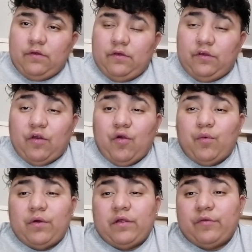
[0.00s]
Yo,
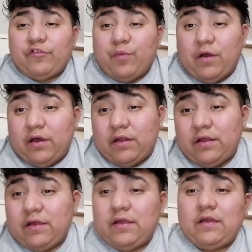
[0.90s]
what up, squad?
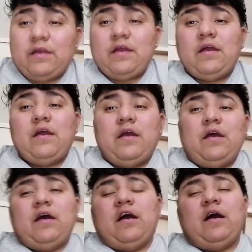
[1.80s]

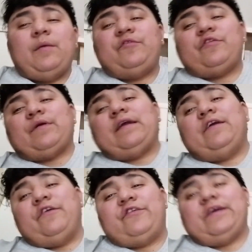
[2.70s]
I'm just right
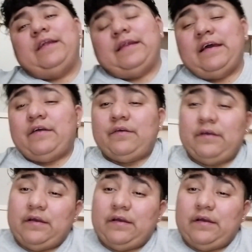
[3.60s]
here chilling now.